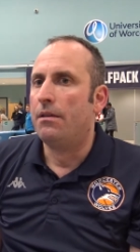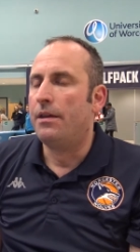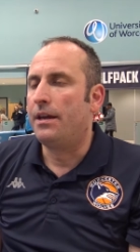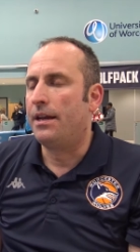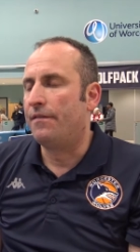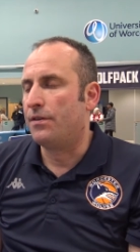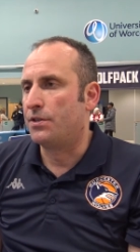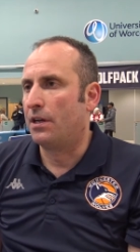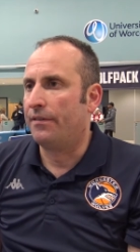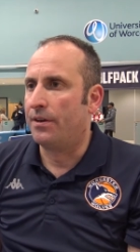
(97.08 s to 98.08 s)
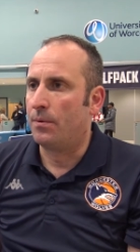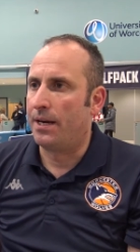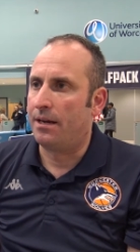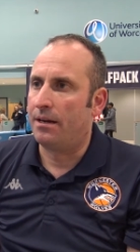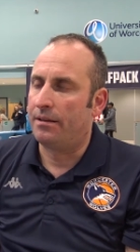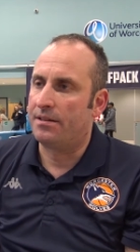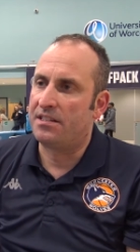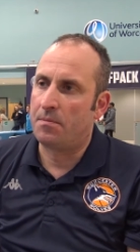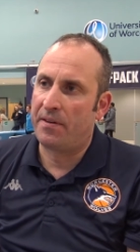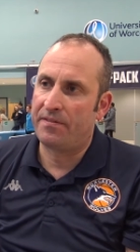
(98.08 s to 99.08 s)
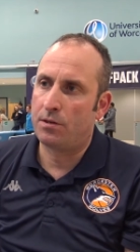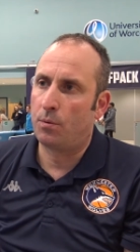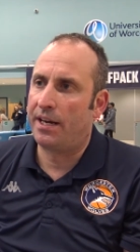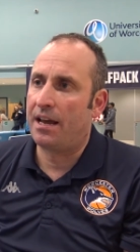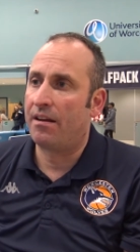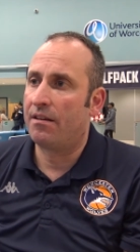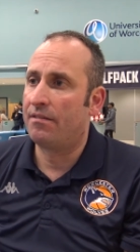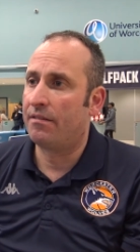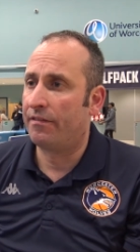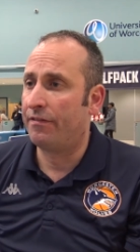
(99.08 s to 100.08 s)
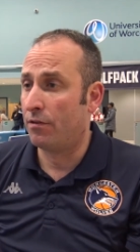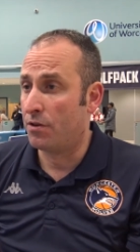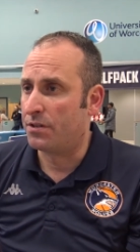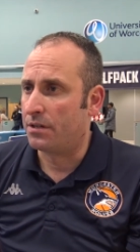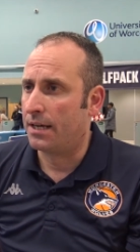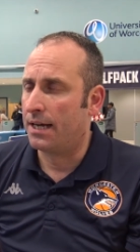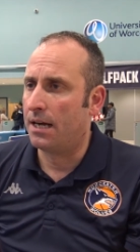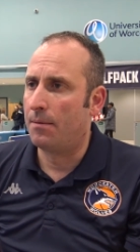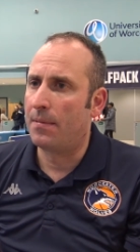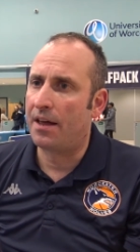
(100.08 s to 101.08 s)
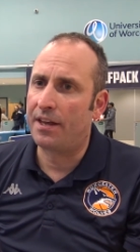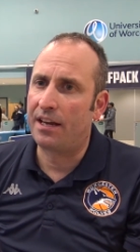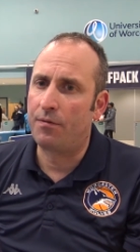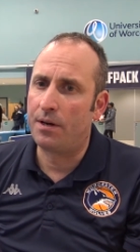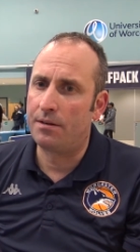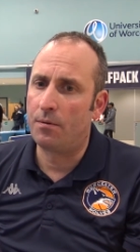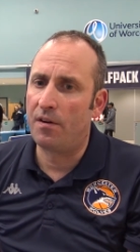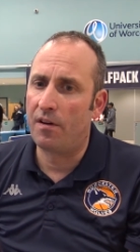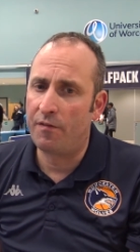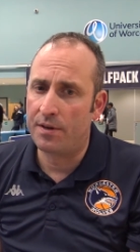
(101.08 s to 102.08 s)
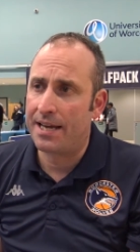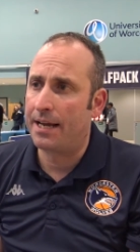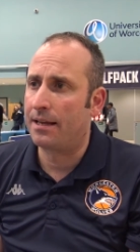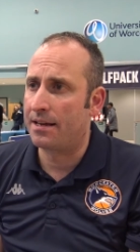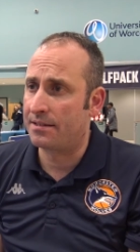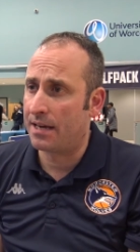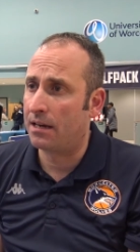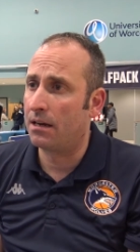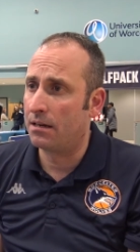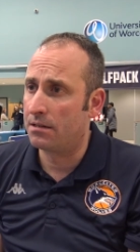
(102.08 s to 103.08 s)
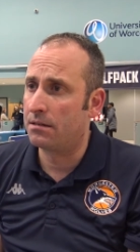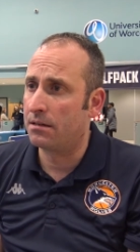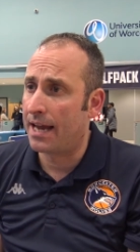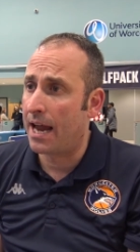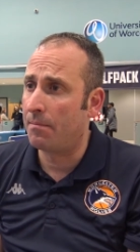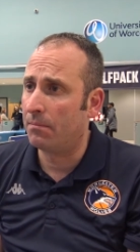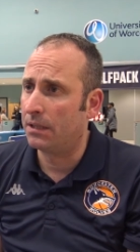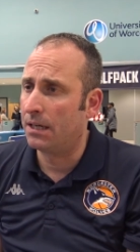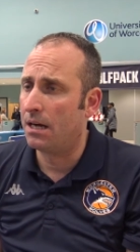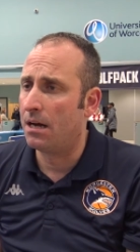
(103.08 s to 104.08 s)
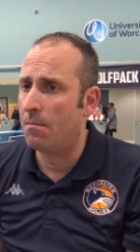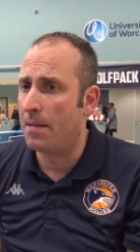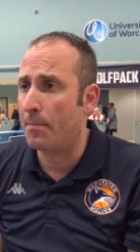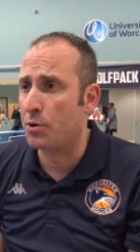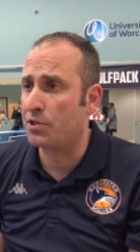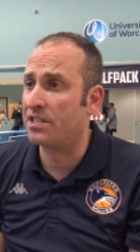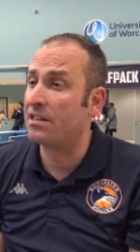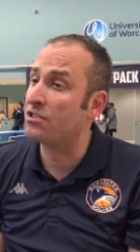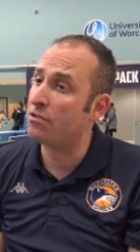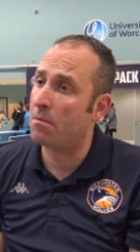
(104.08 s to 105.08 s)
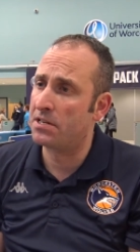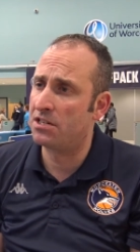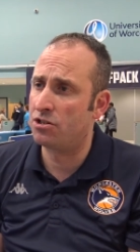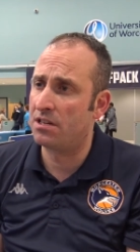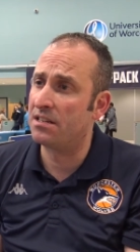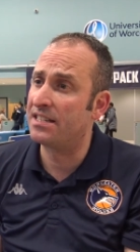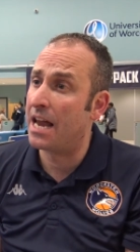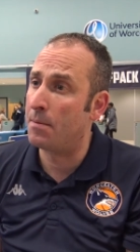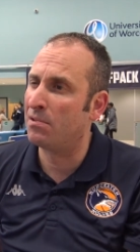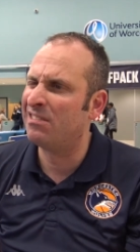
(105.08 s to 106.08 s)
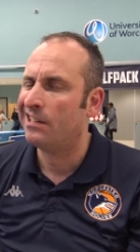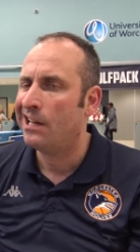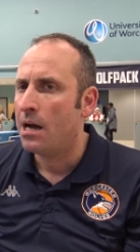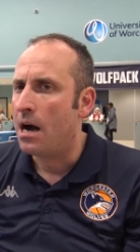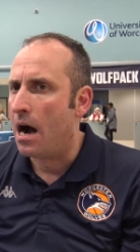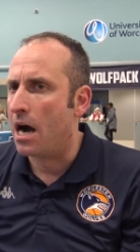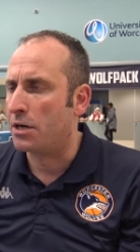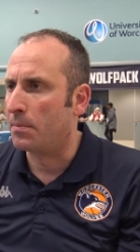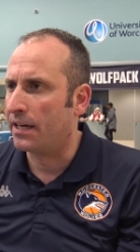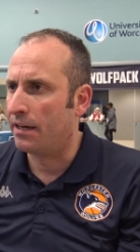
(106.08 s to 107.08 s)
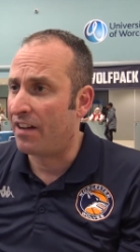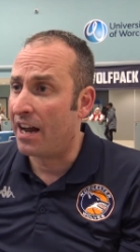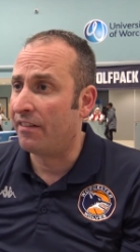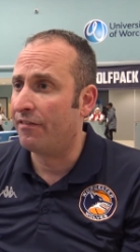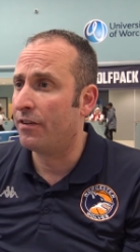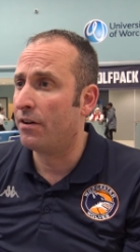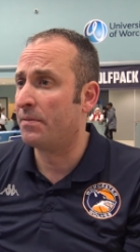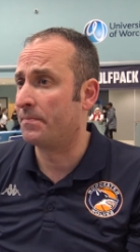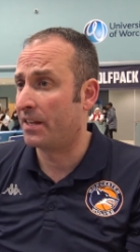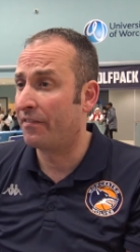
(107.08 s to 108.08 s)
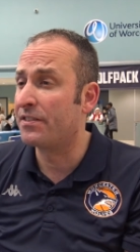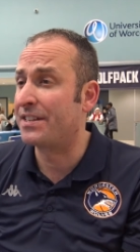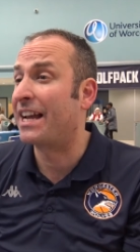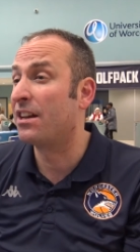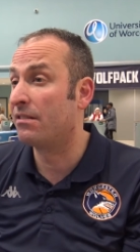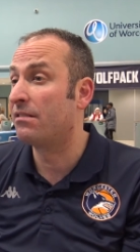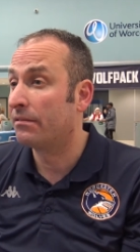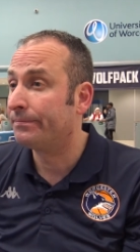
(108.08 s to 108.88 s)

the interviews earlier in the week, this is a pivotal weekend for us. Um, I think if we, we, if we take that second game, um, it puts us in a strong position in the table. Arguably vying for, for second